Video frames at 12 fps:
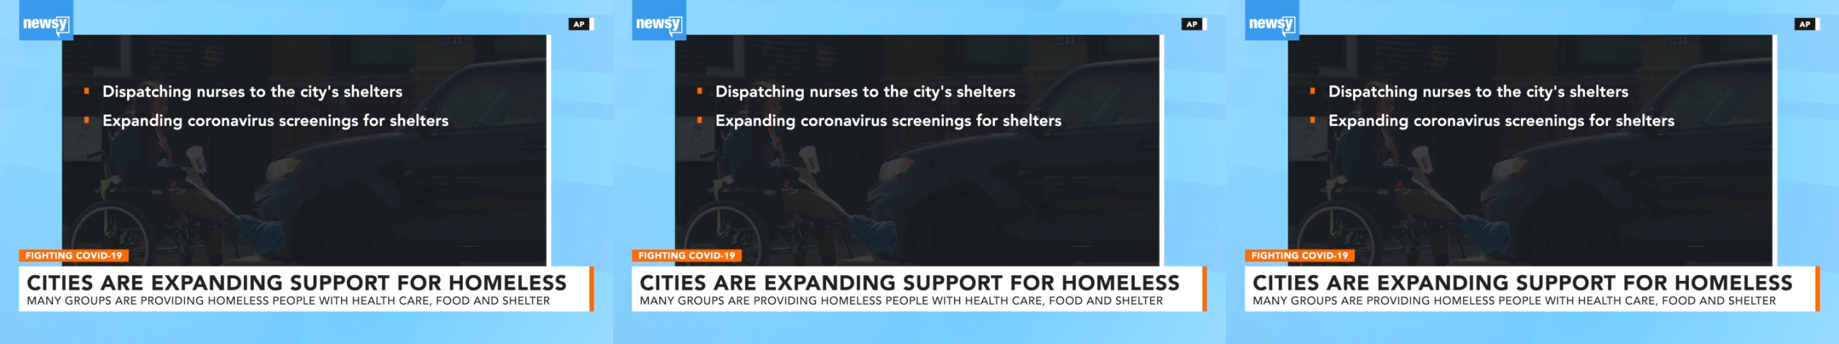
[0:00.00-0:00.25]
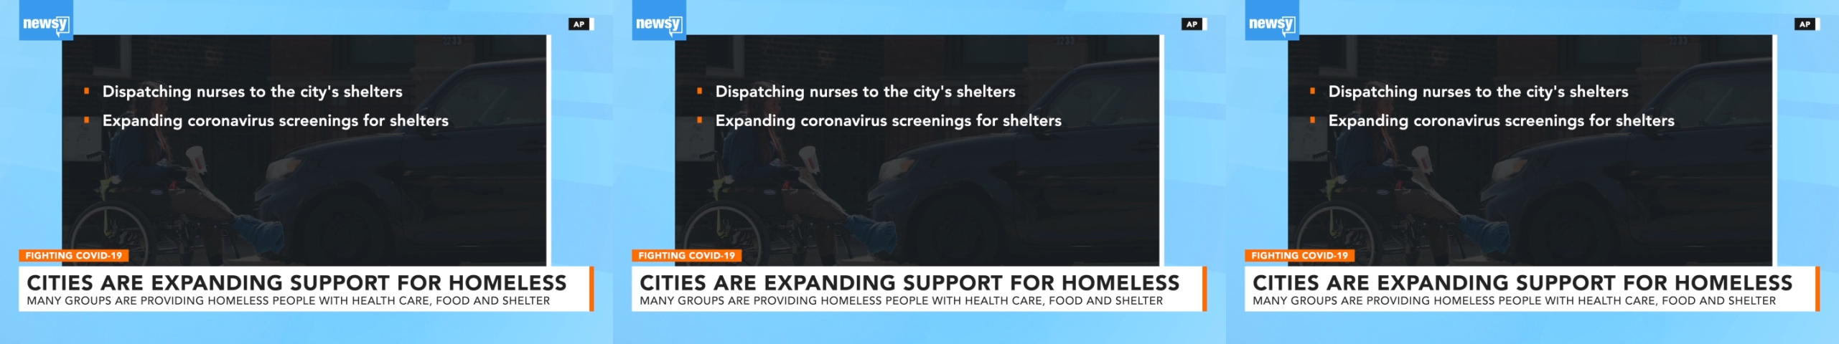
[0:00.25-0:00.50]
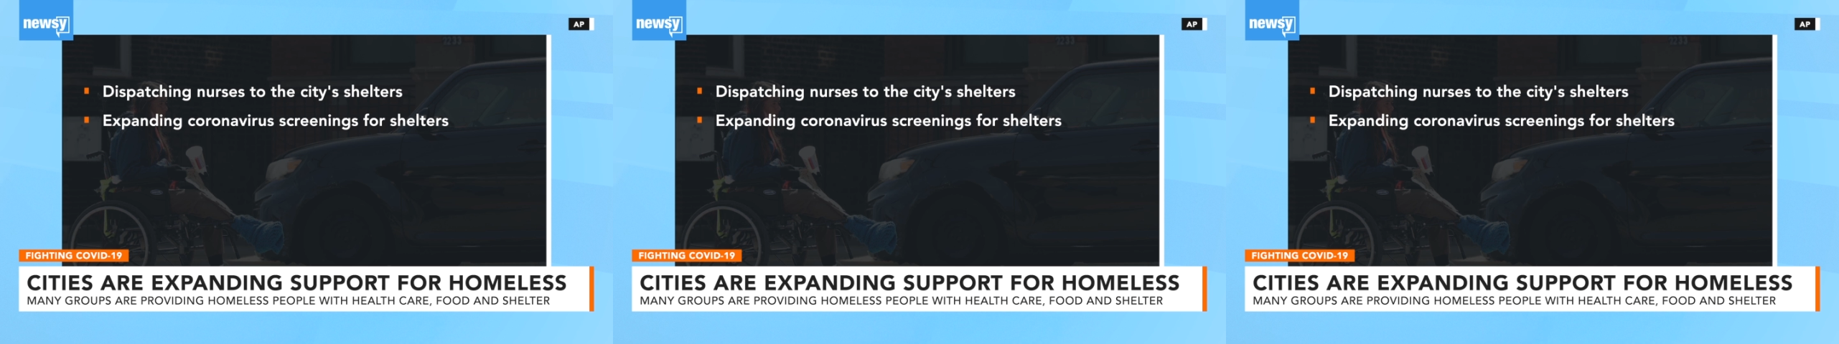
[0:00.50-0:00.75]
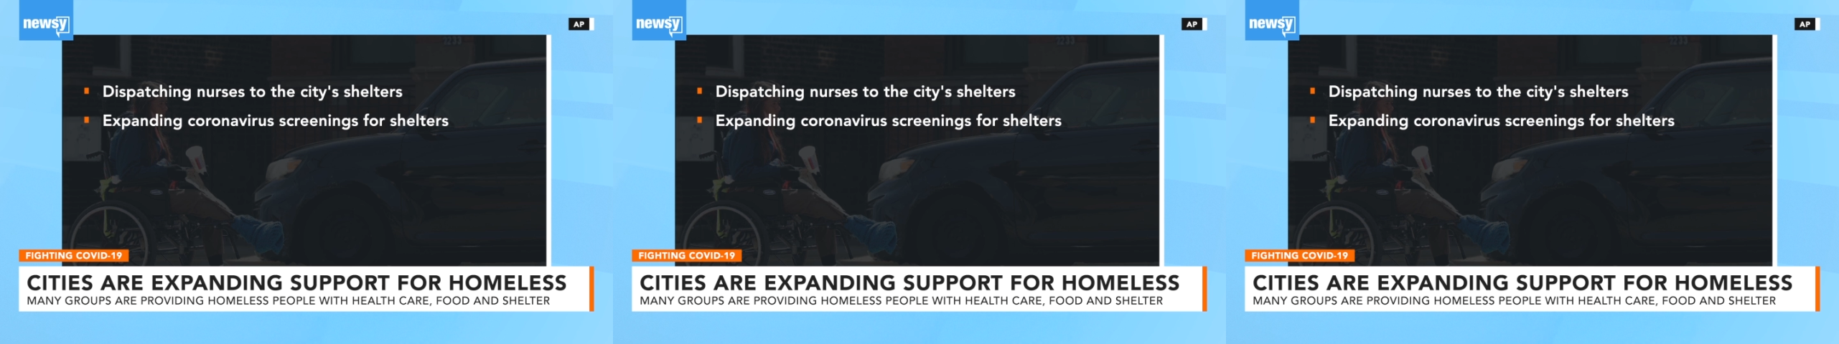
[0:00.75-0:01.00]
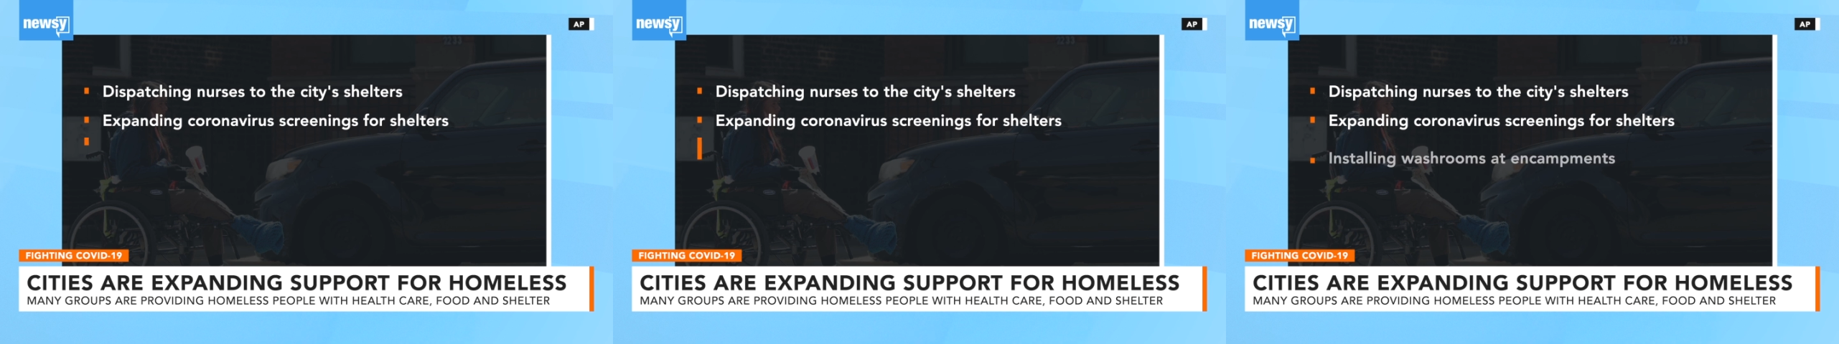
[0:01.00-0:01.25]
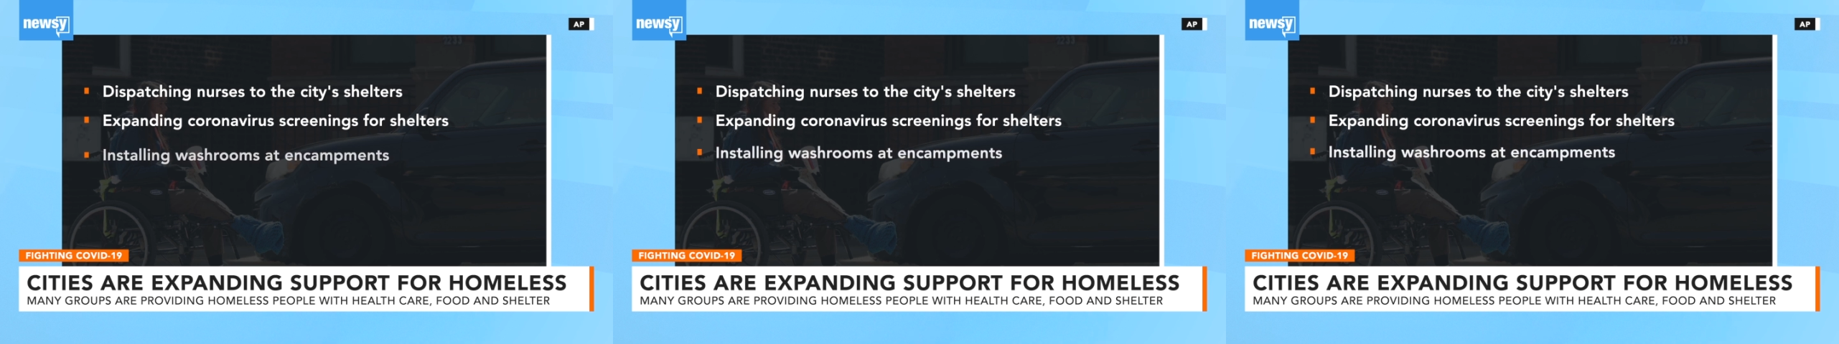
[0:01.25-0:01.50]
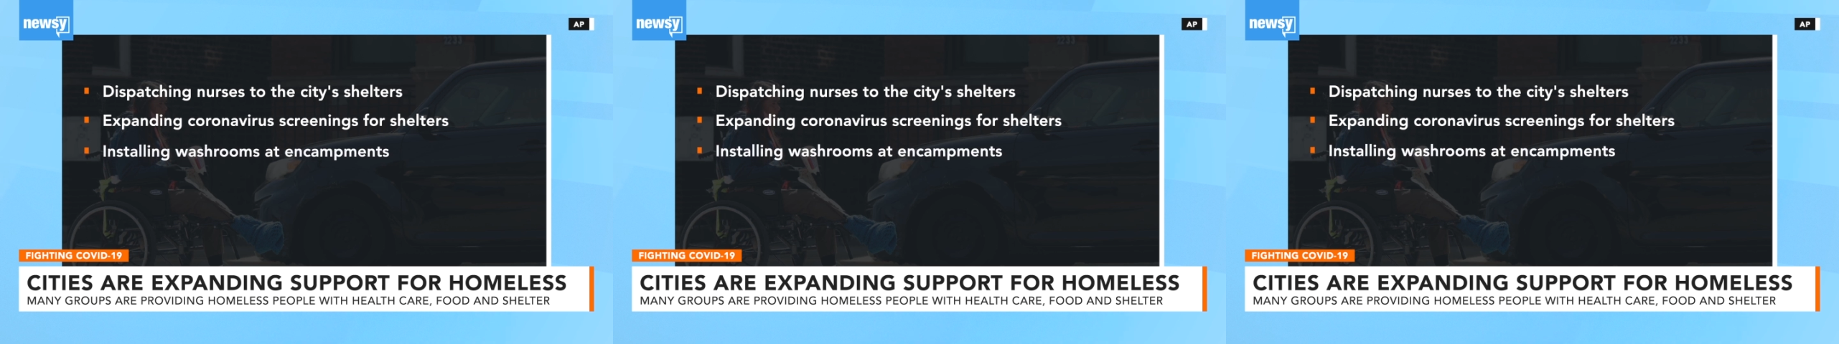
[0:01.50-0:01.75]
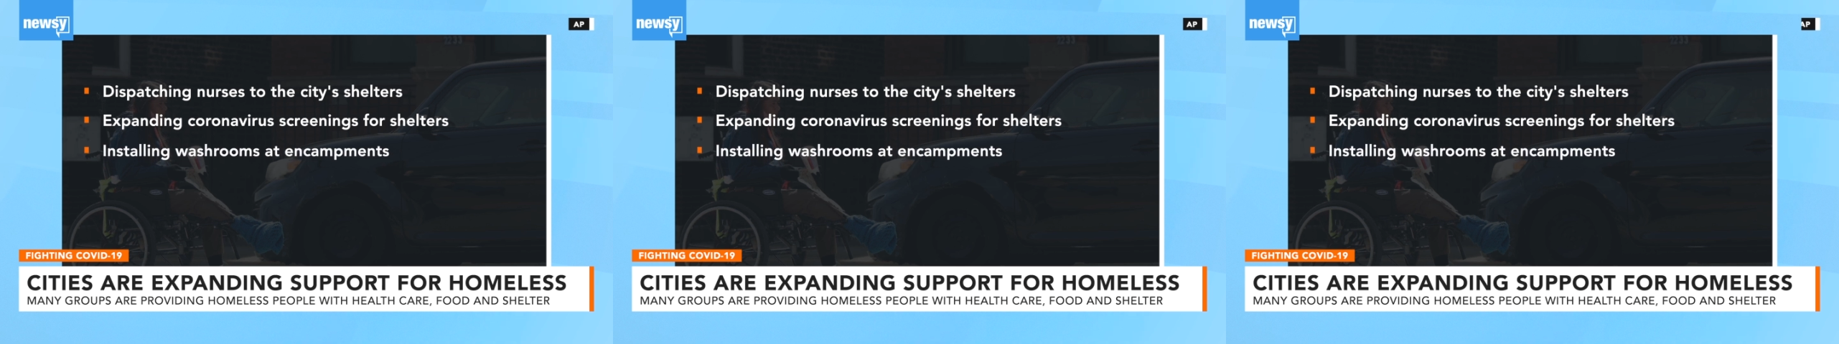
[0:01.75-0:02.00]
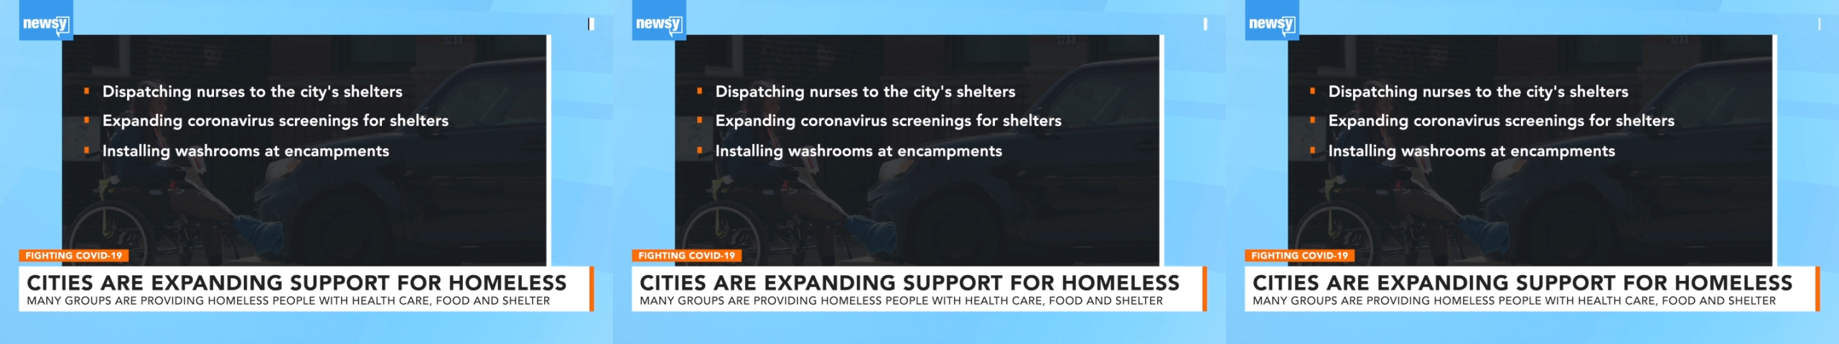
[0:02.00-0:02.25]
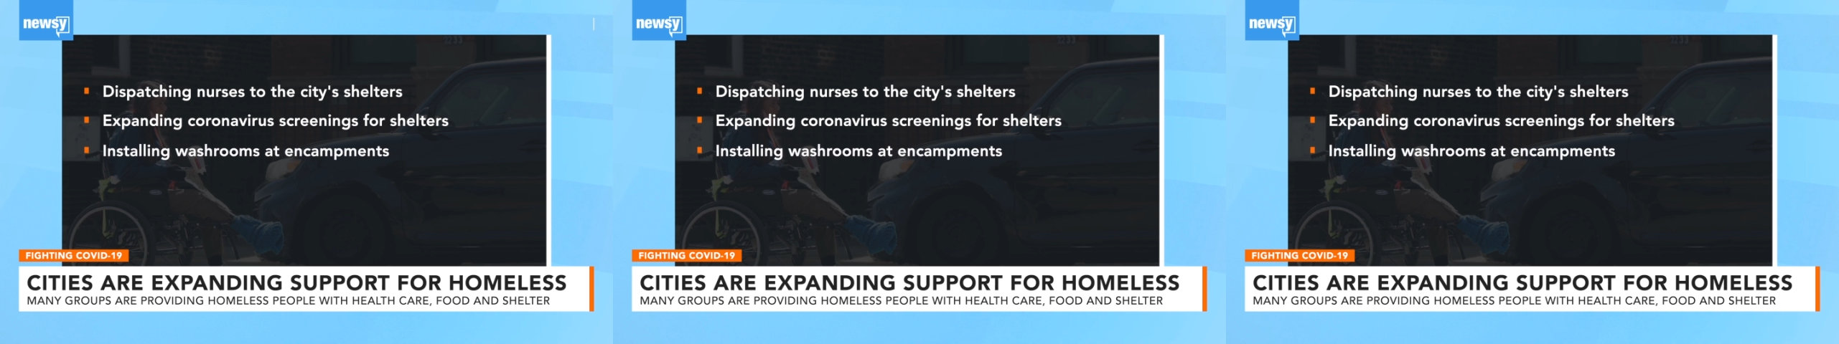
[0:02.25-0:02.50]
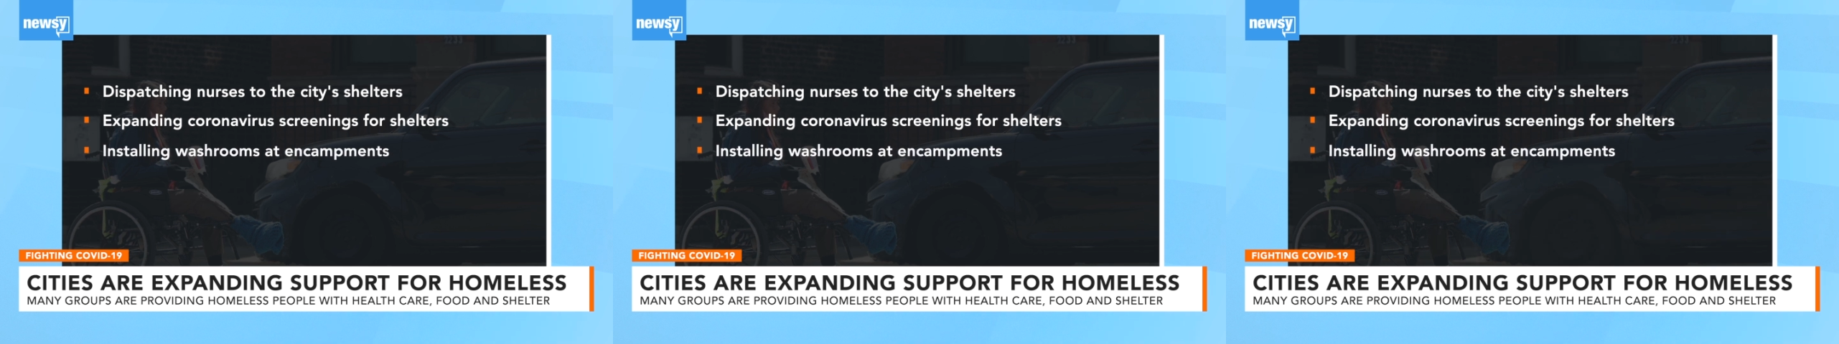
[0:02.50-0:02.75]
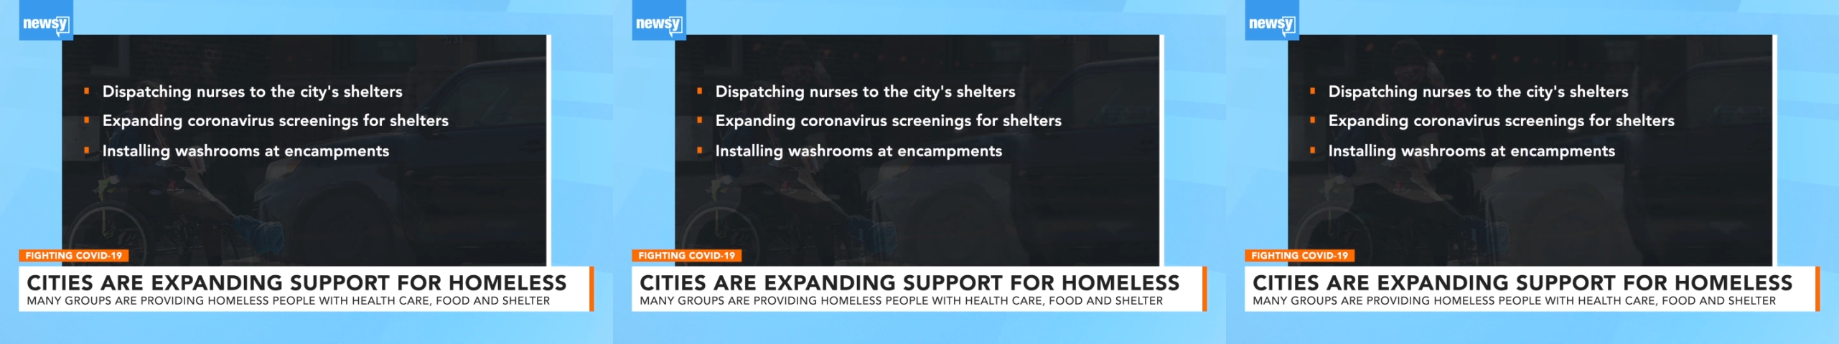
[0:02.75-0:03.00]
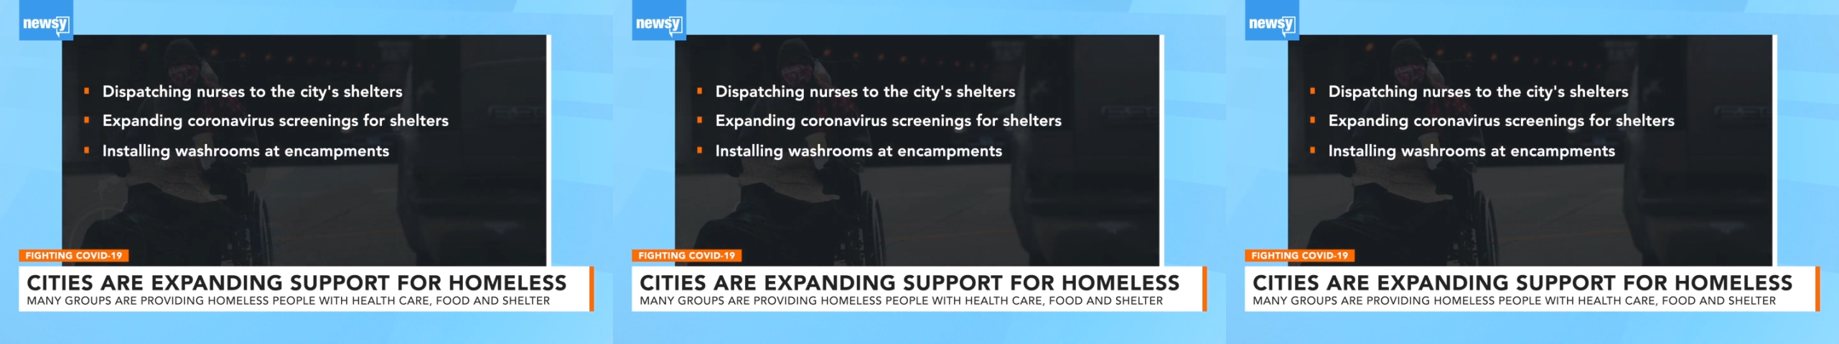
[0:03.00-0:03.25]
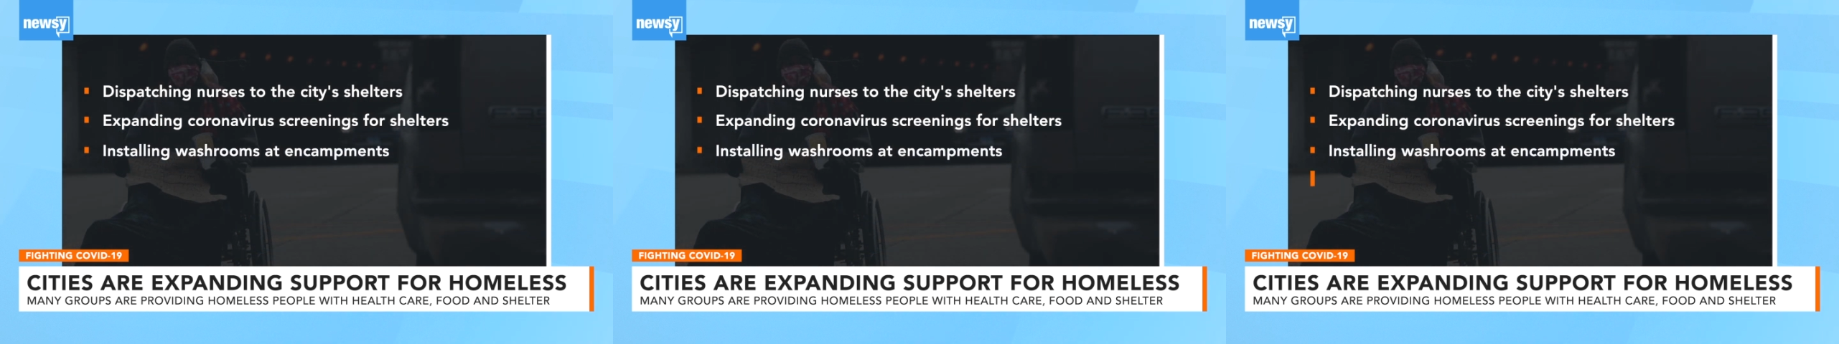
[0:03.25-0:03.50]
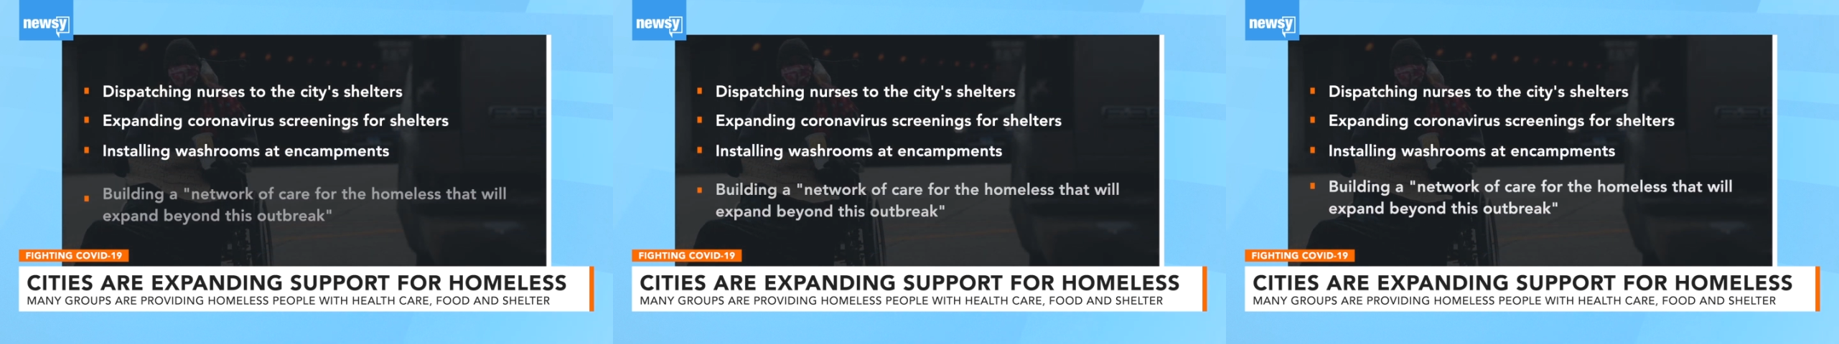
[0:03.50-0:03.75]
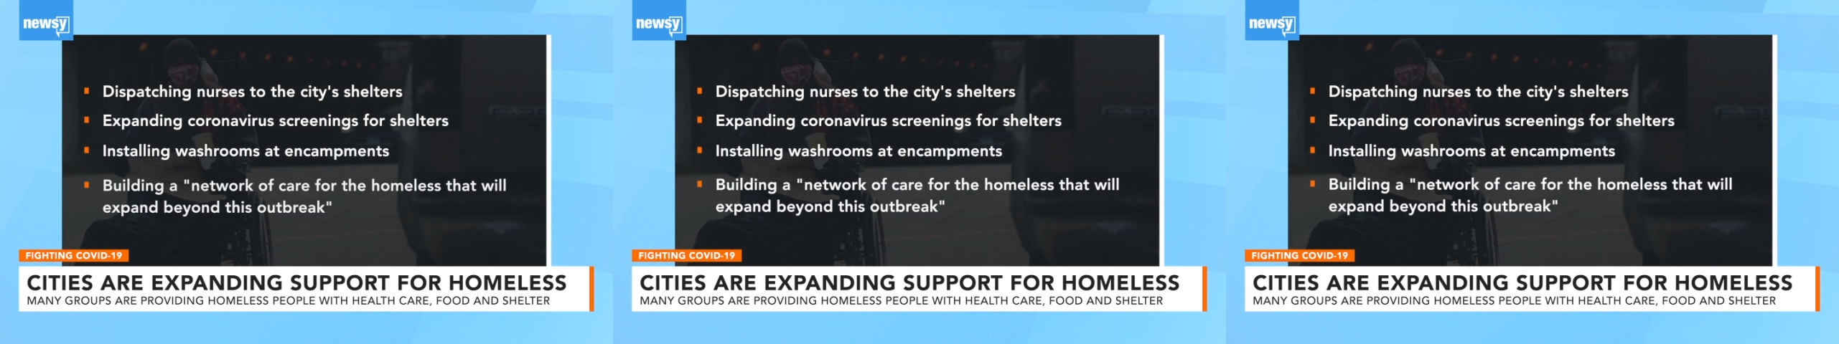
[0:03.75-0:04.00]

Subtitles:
[unreadable: no face in view]